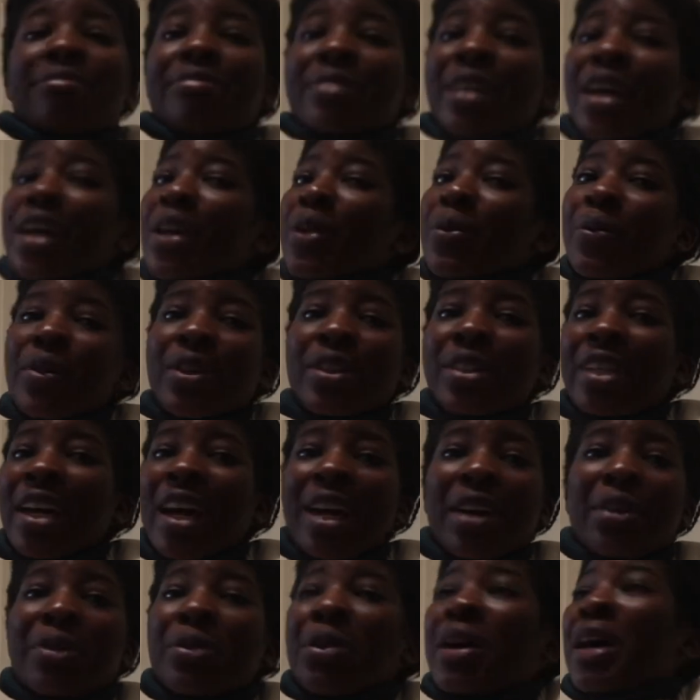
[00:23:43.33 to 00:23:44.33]
I don't want
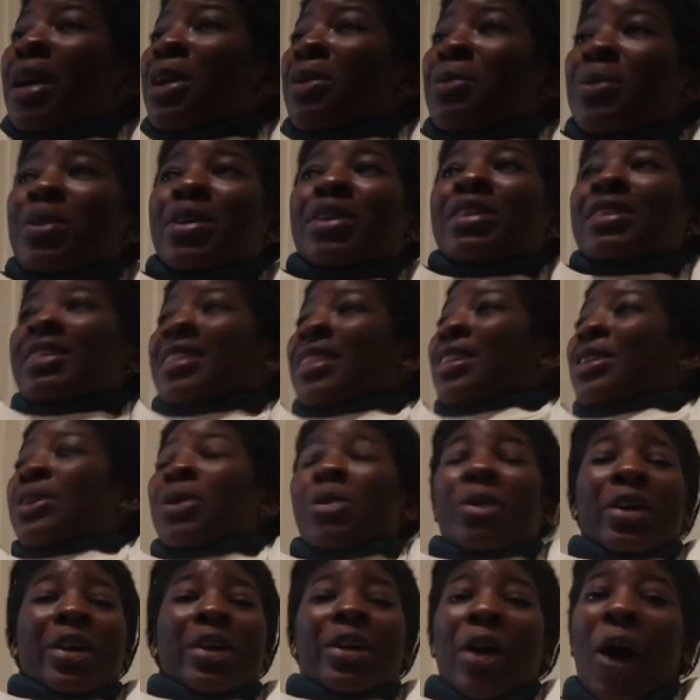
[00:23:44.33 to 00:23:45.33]
I don't I don't want to see
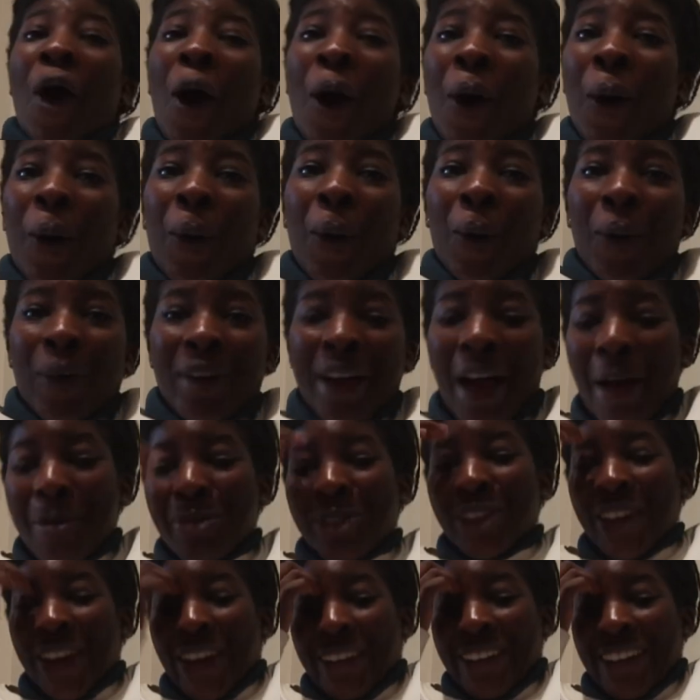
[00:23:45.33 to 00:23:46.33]
Corey go. I'm
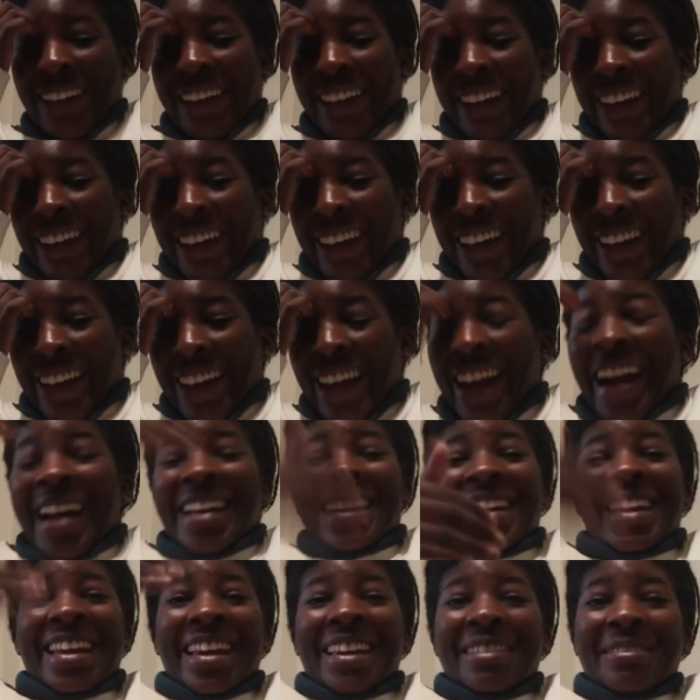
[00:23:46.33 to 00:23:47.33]
sorry. I
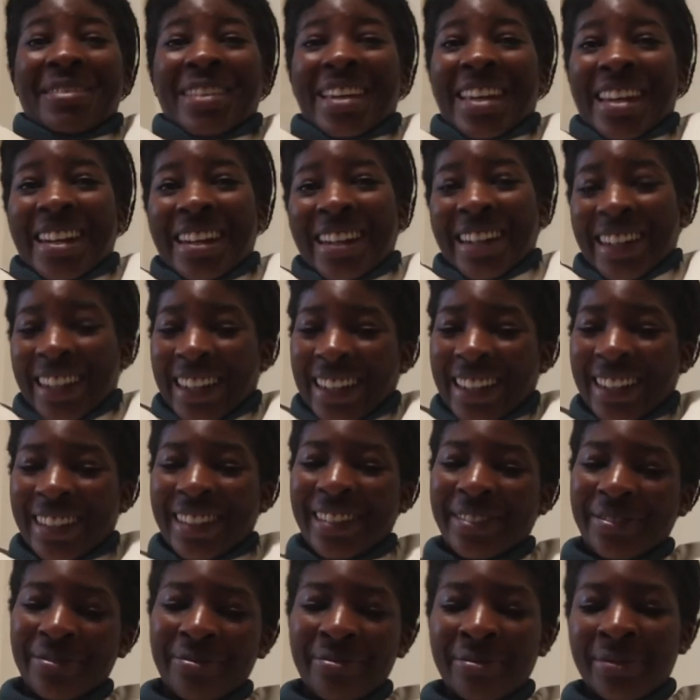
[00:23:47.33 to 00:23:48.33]
need him here.
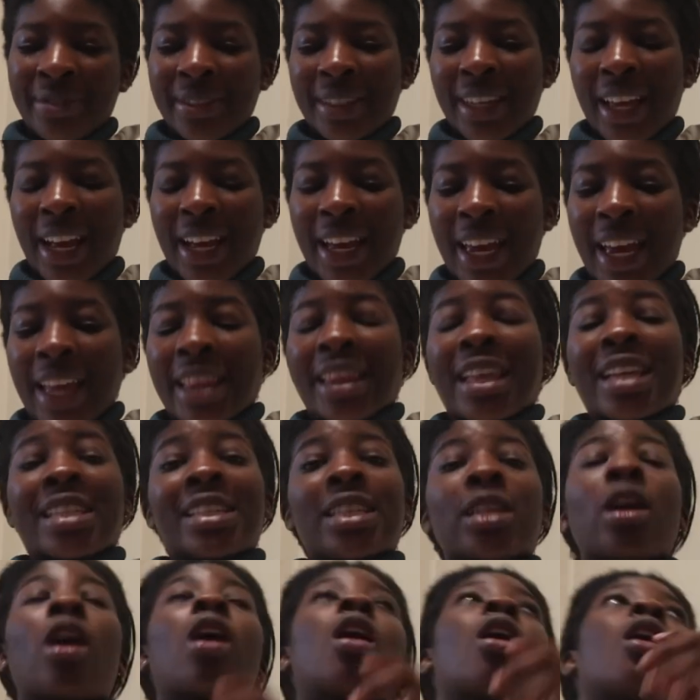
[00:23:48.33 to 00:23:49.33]
Okay,
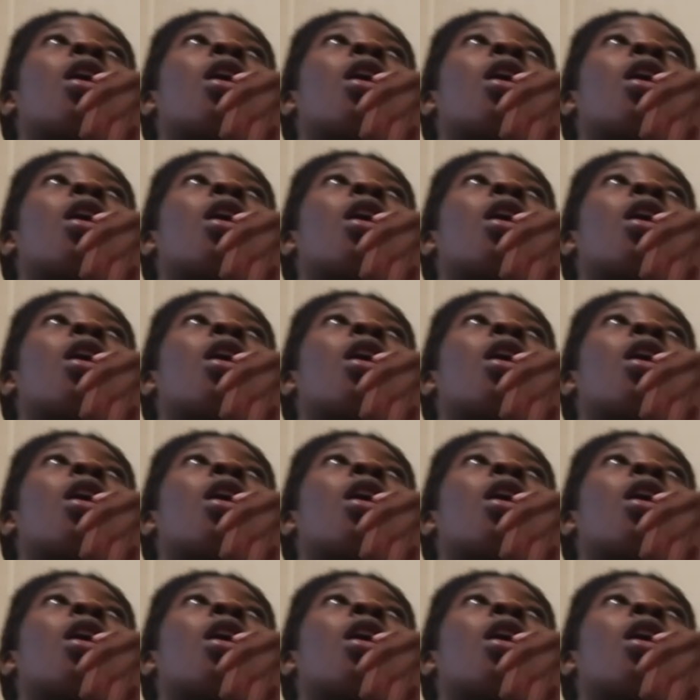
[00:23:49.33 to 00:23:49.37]
lesson